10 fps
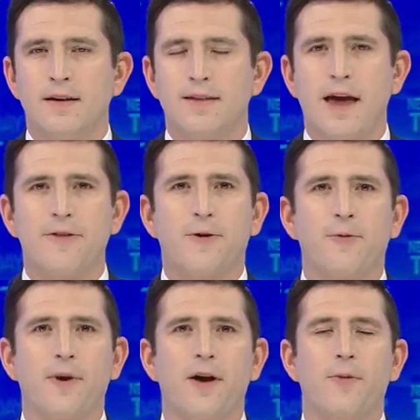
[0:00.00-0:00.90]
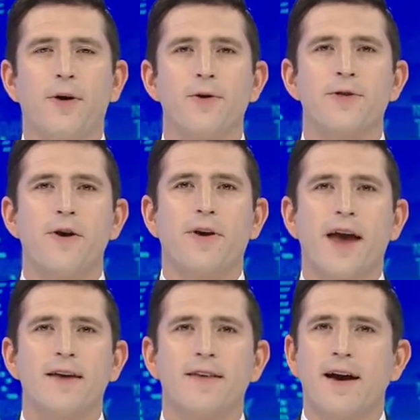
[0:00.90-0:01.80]
South Korea will
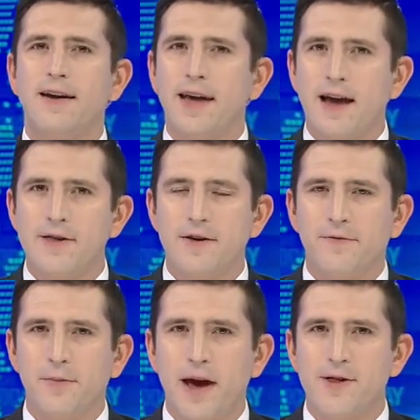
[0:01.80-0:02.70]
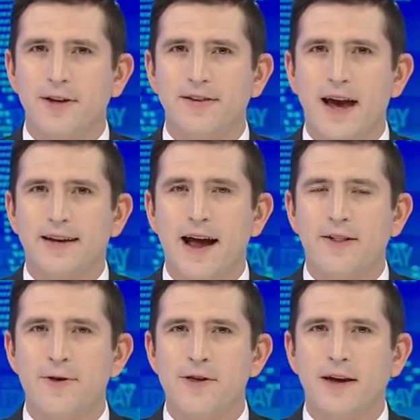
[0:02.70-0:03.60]
showcase cutting edge information
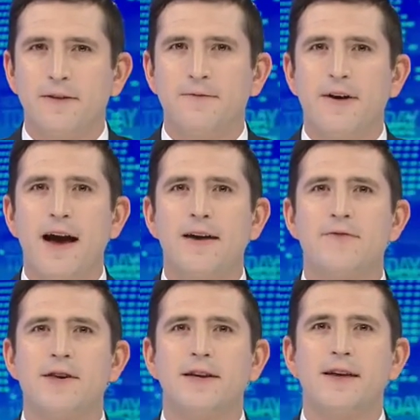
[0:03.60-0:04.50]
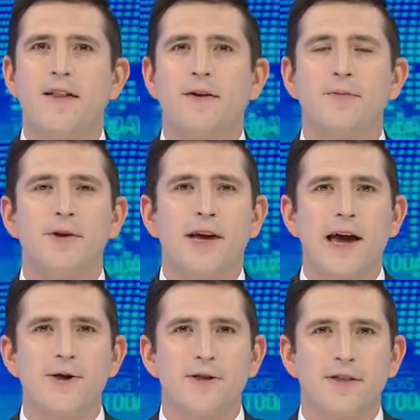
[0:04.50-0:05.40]
technology and 5G
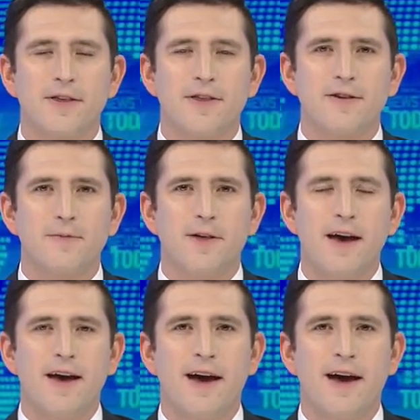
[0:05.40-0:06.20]
telecommunication systems